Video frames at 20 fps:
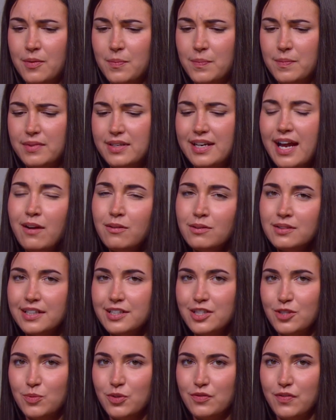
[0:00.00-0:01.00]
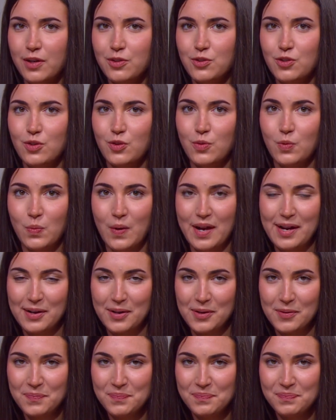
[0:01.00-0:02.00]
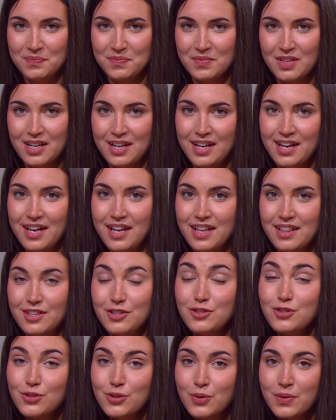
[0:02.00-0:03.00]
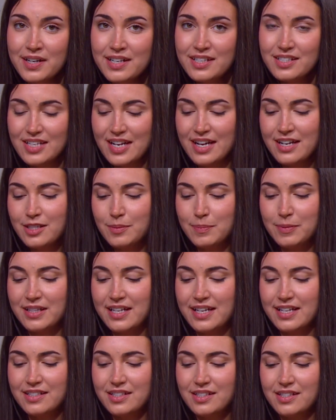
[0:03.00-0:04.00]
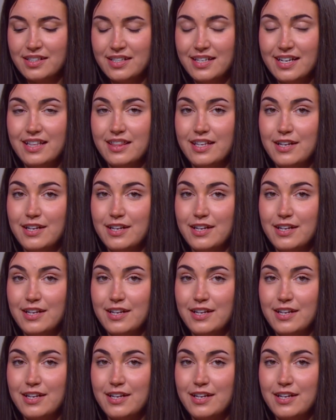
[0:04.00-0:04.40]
Now let's move on to the where. The story takes place in the